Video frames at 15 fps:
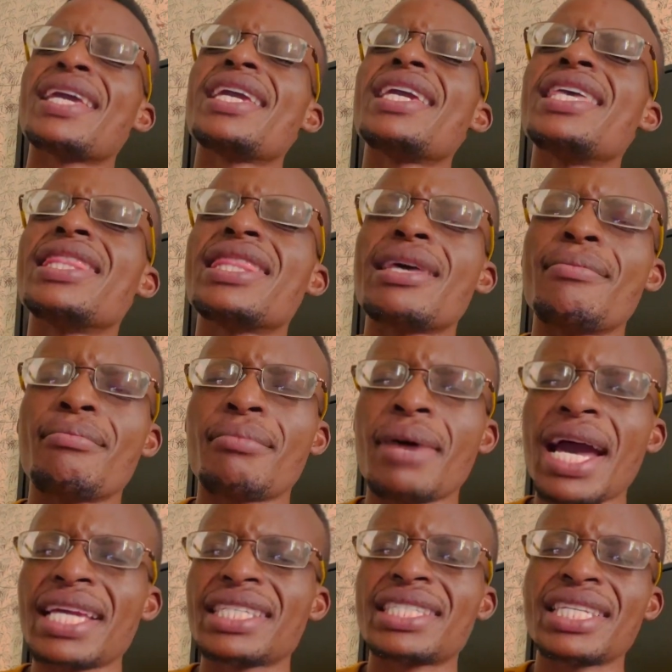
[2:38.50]
in the
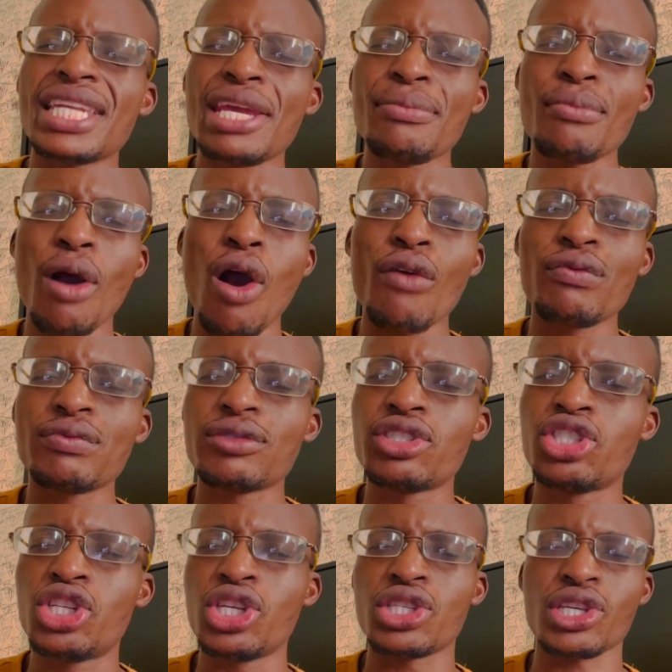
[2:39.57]
mighty name of
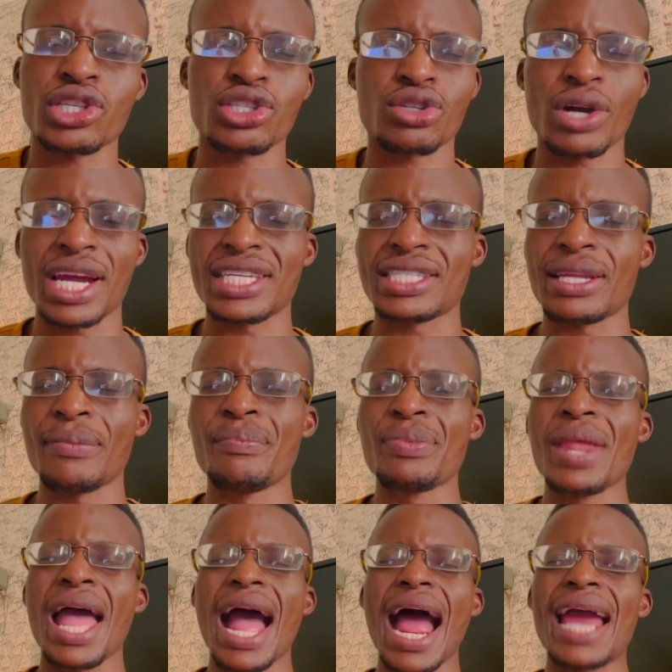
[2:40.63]
Jesus Christ.
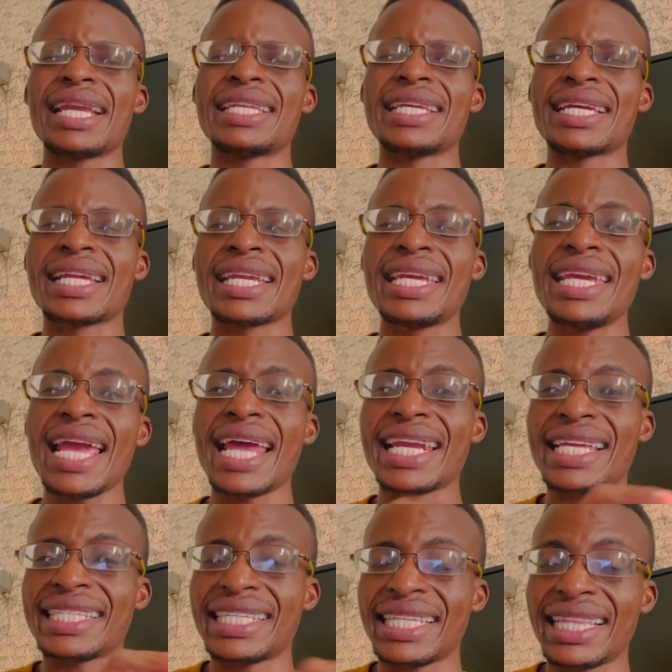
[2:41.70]
I decree and
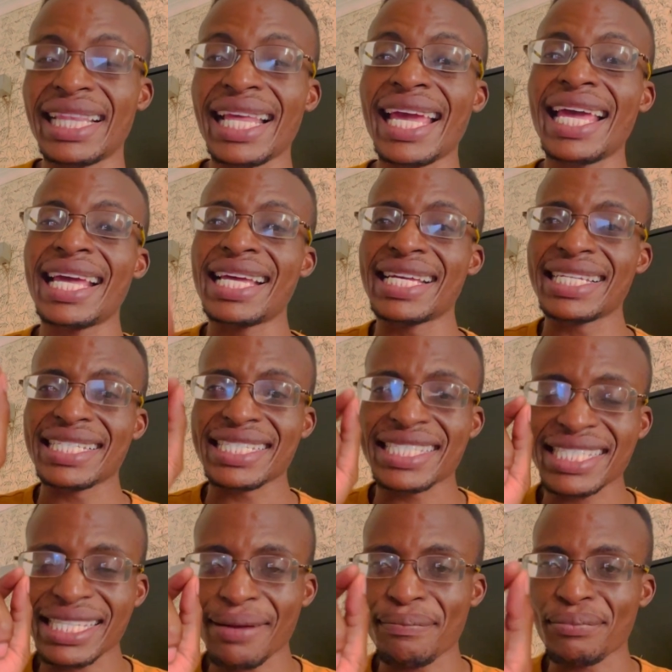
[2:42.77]
I declare
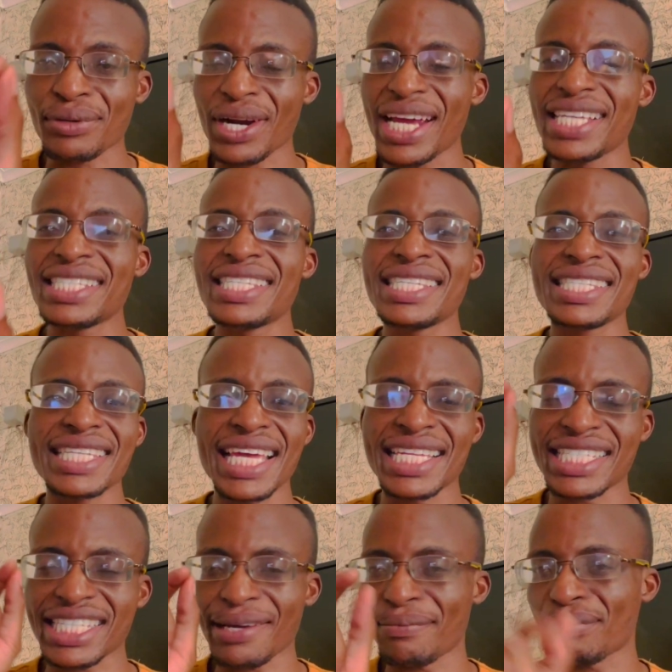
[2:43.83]
surprises and
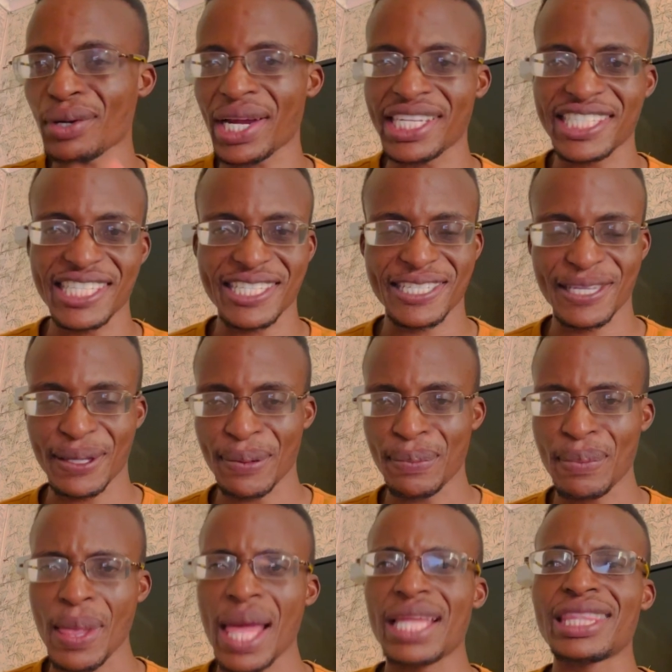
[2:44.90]
surprises
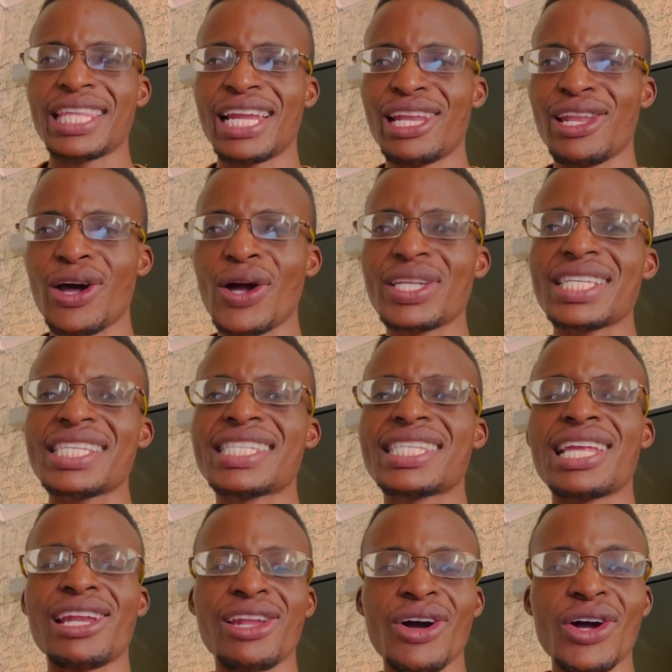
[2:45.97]
the Lord is
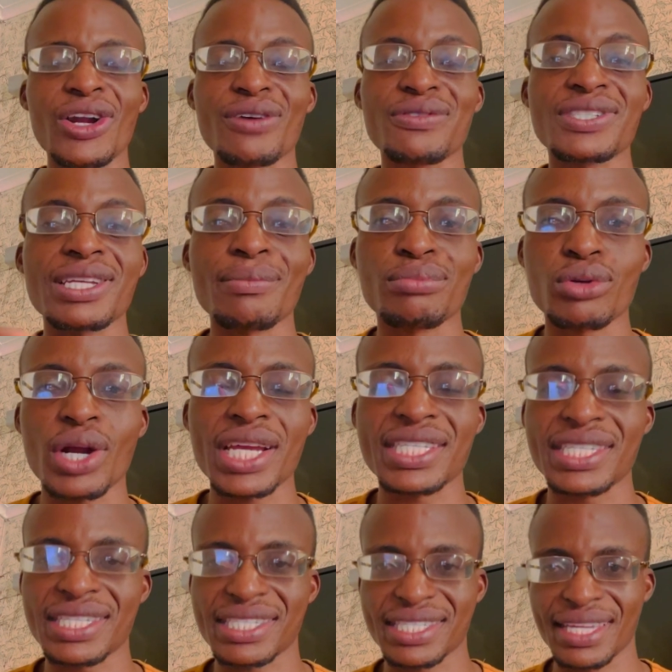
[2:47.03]
the Lord of
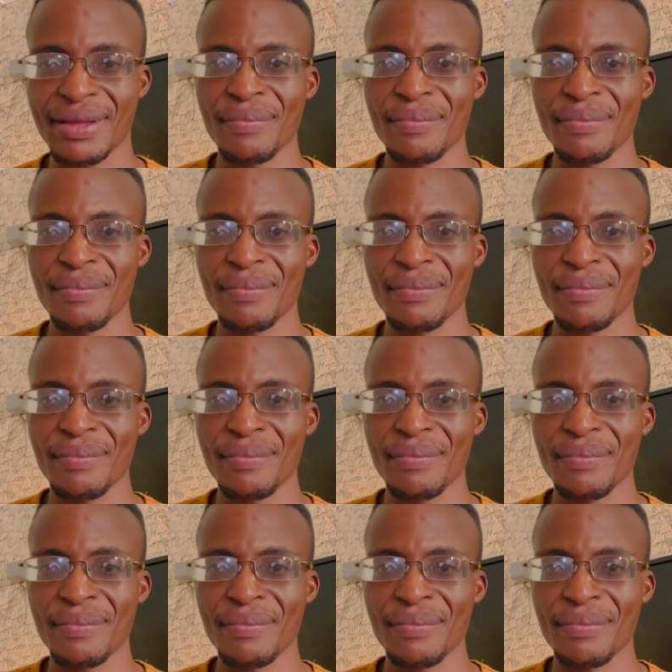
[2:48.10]
surprises.